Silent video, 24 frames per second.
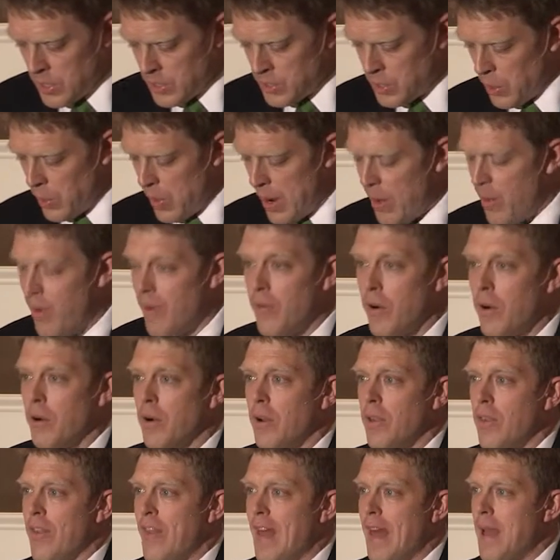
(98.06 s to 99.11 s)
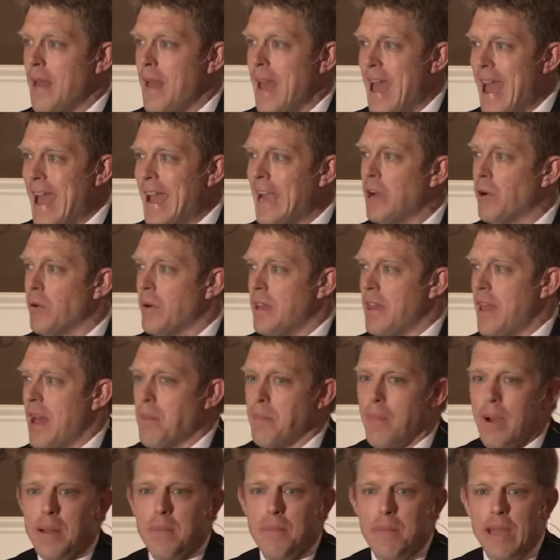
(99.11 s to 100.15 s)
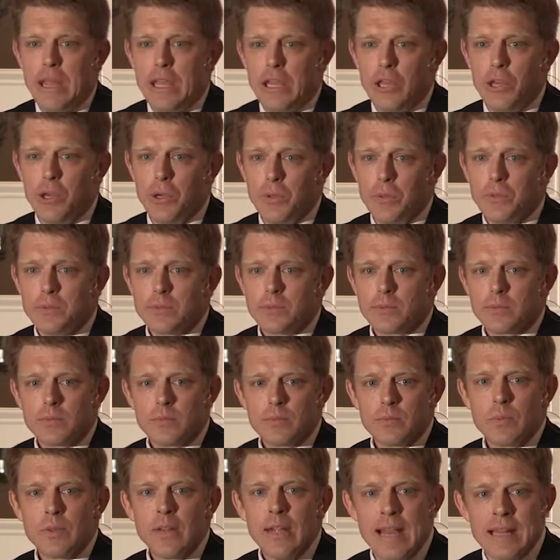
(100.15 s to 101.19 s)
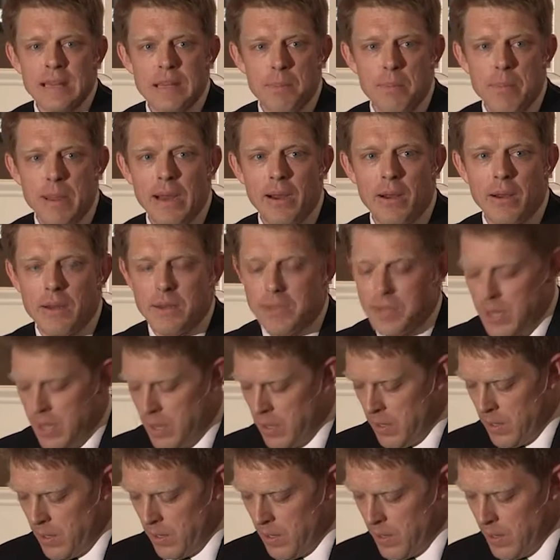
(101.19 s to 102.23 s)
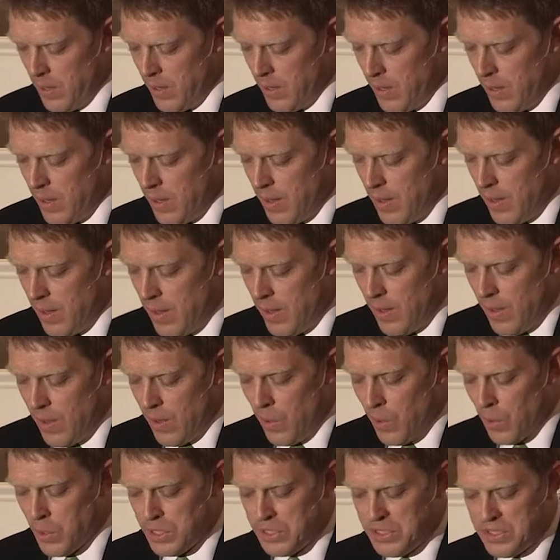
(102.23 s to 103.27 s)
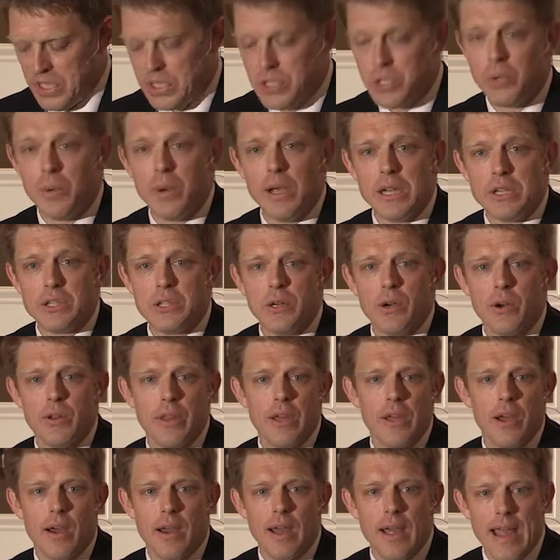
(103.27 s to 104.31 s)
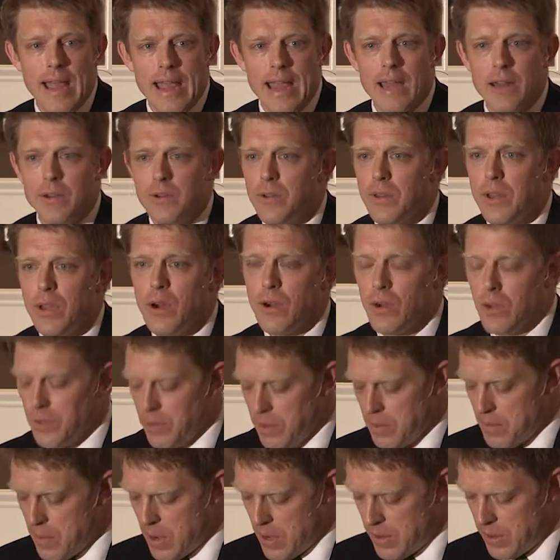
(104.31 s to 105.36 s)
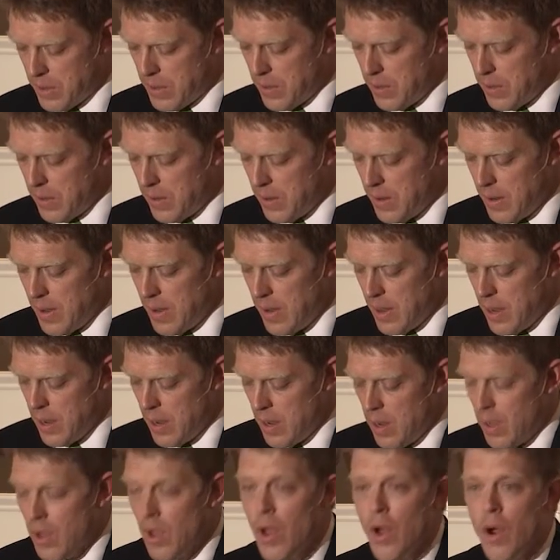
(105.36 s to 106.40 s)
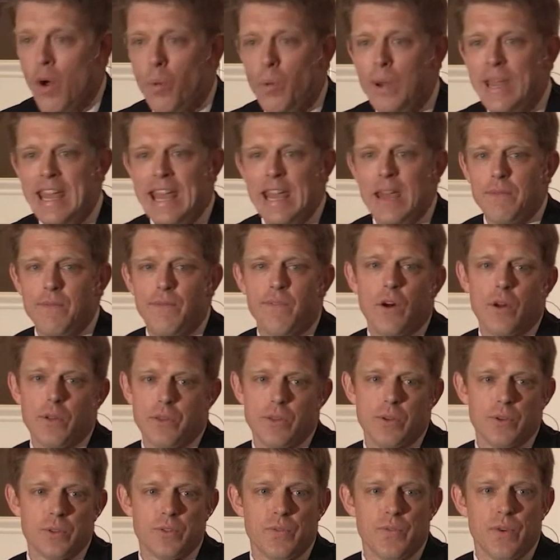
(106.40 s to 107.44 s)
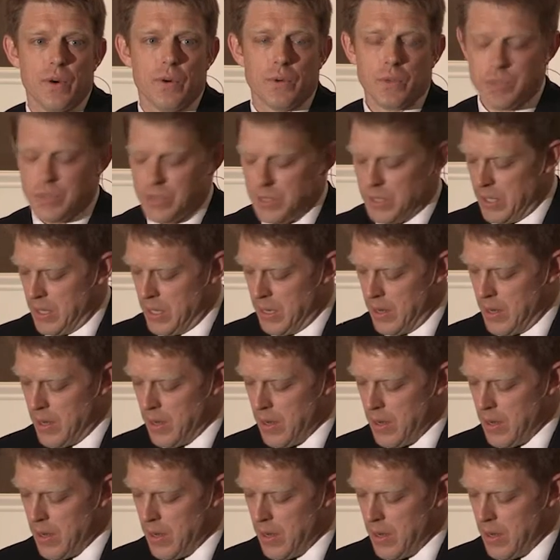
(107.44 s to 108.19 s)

So, however that angry that might make you at the parent or the situation or the aunt or the uncle or the mother, we can't fault those folks.